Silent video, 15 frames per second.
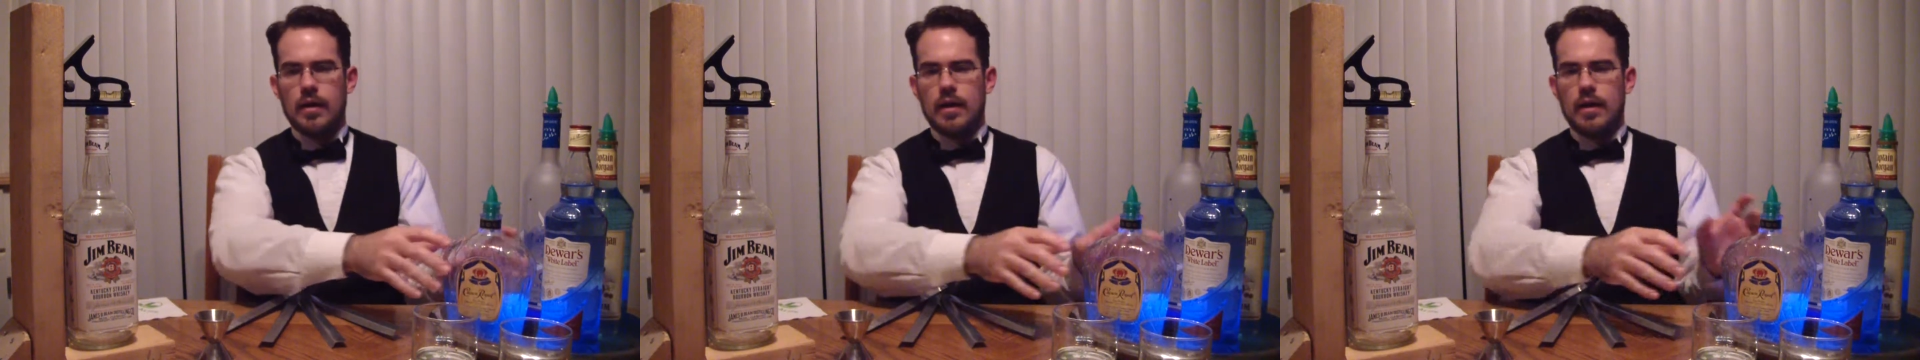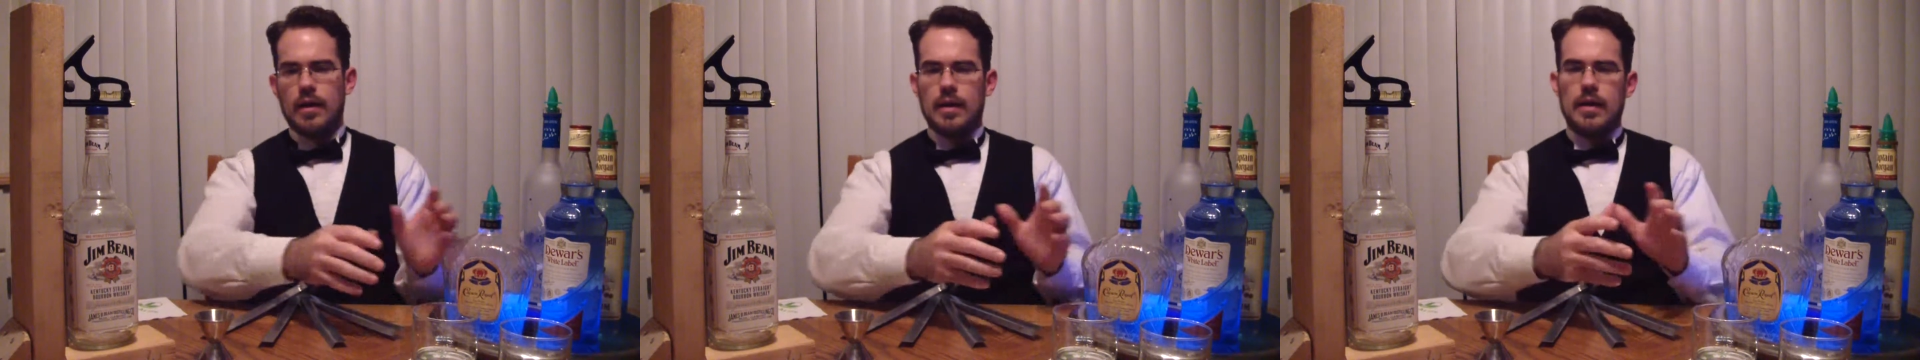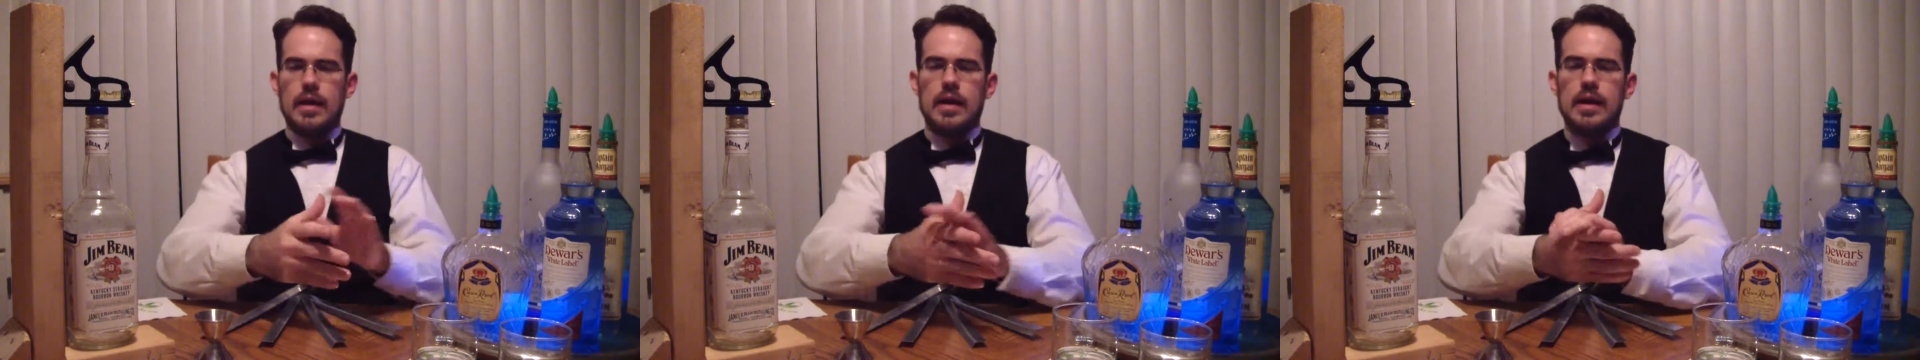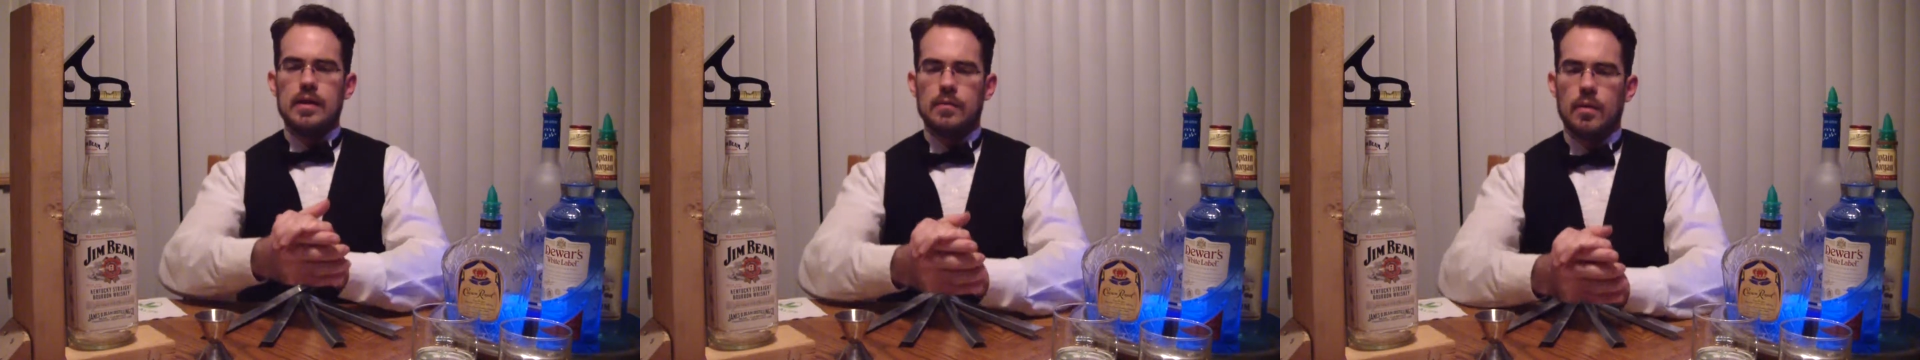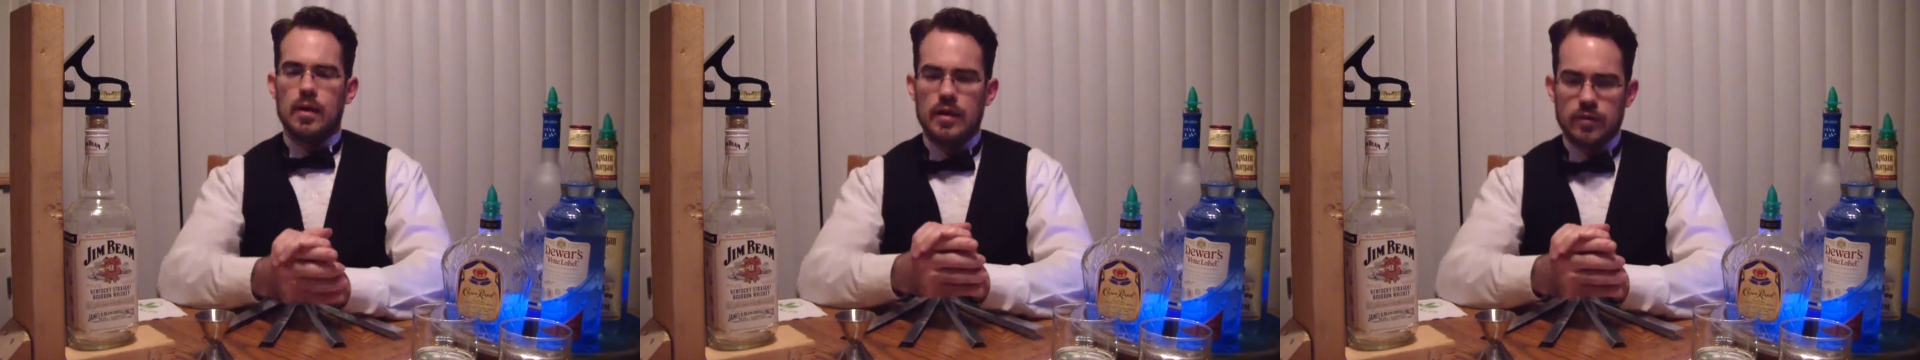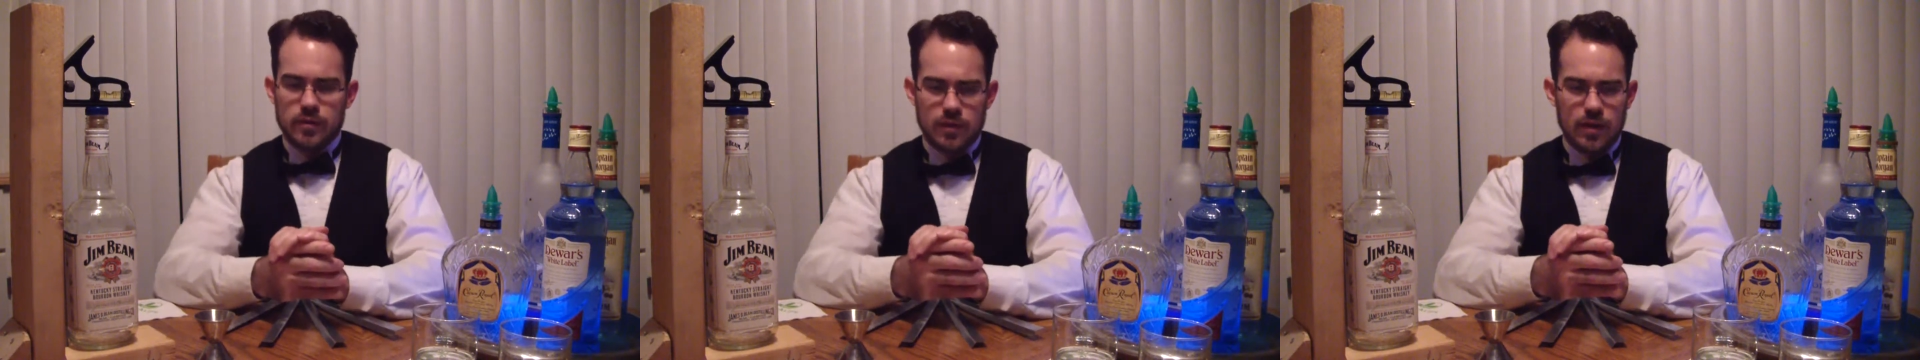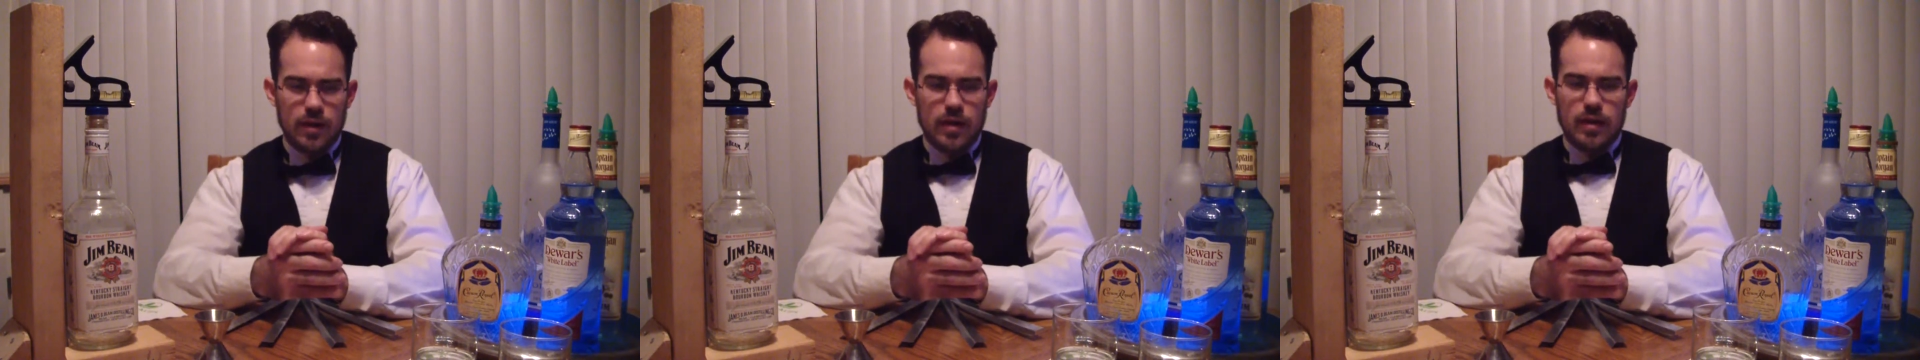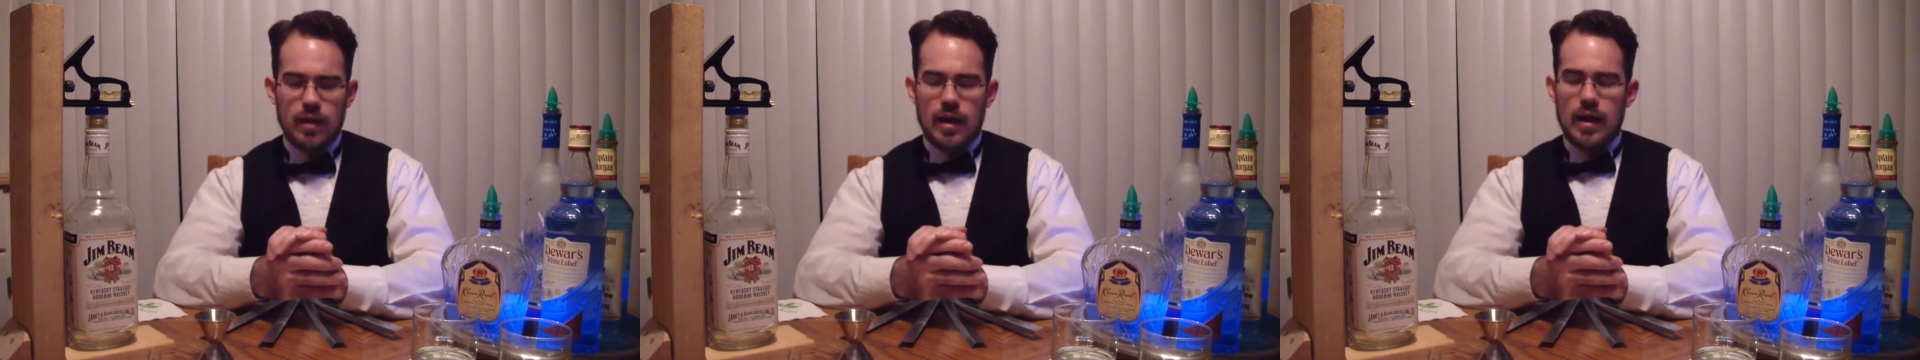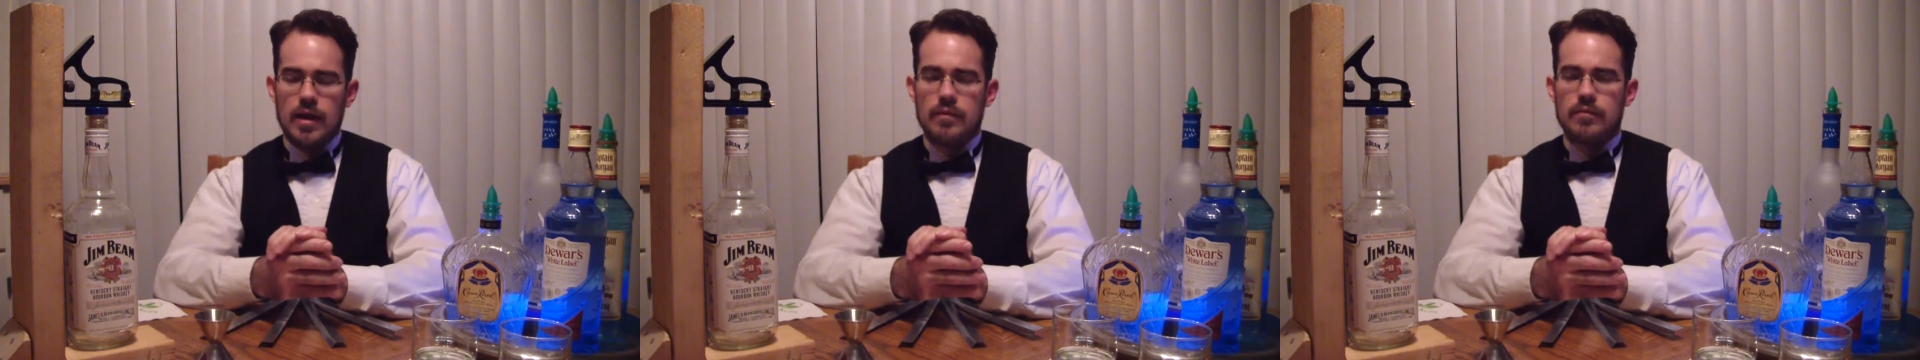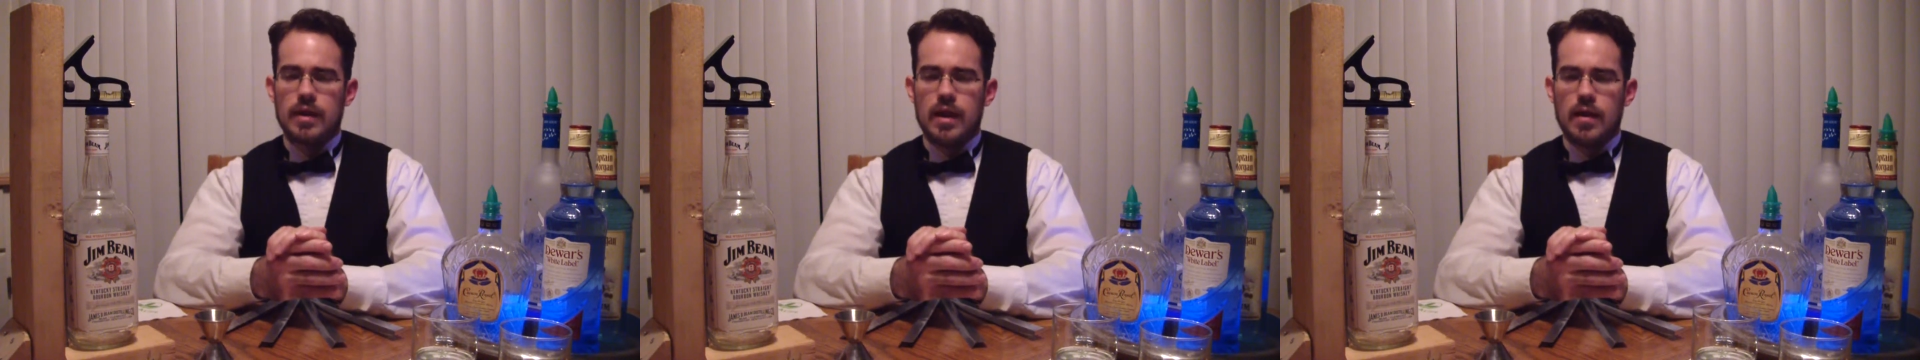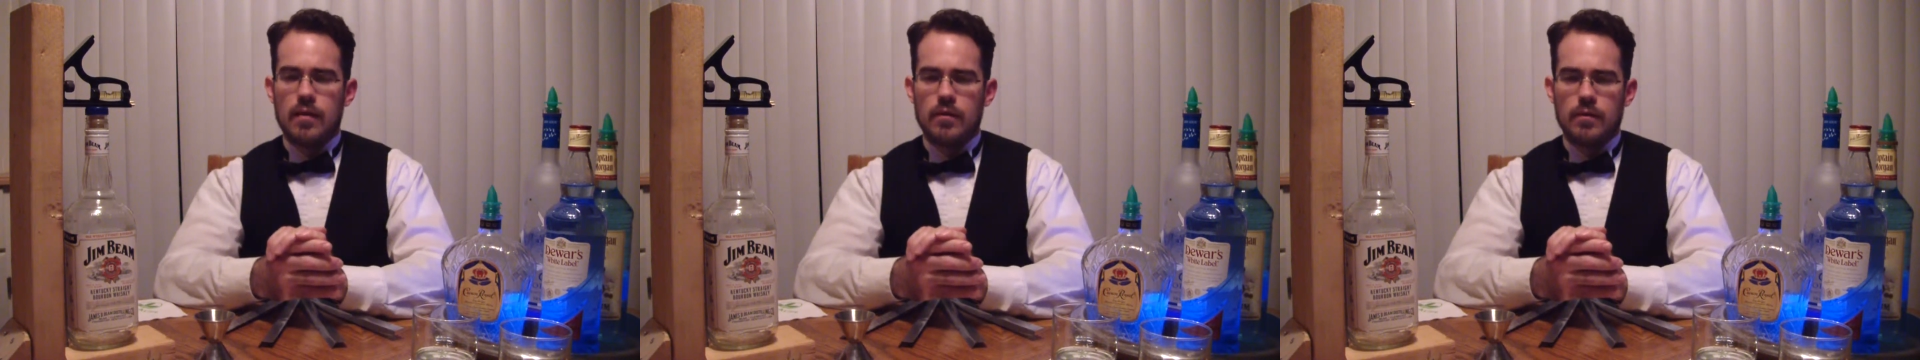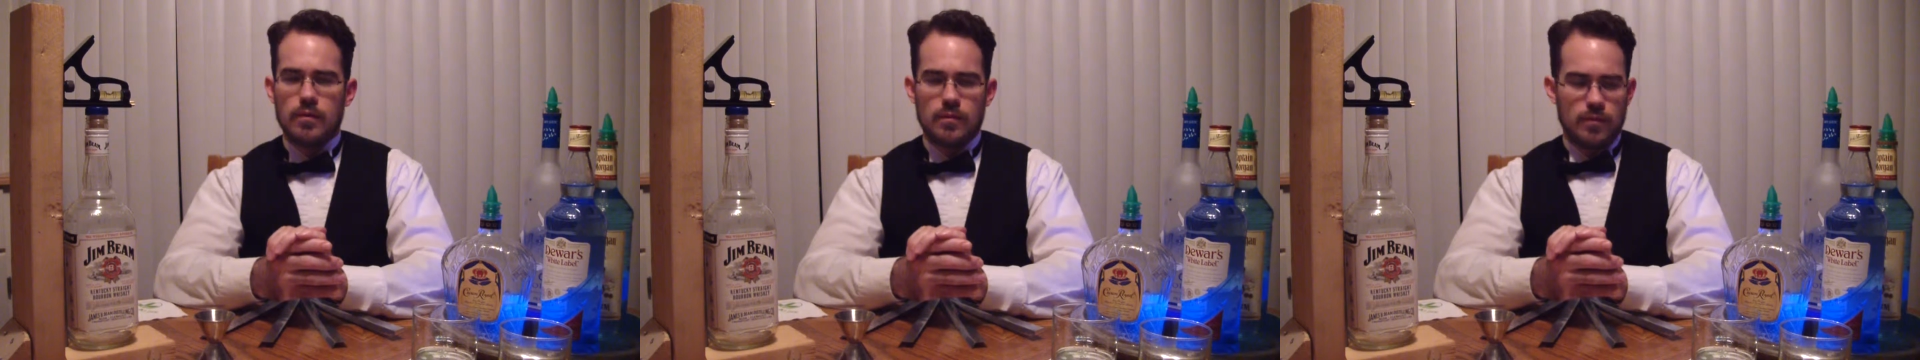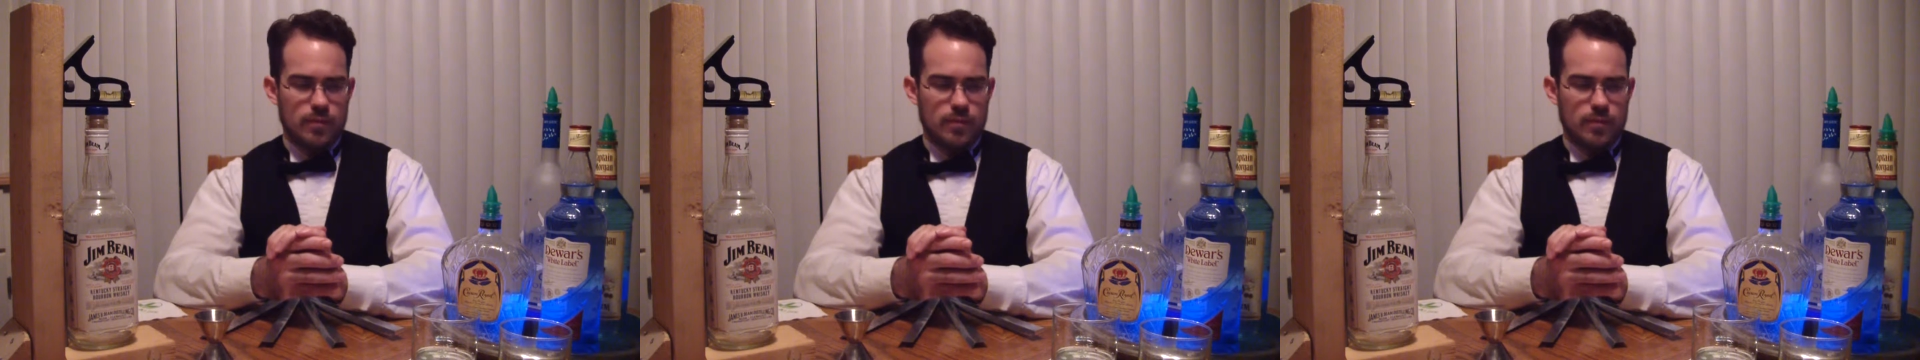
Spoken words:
Anyways, I have now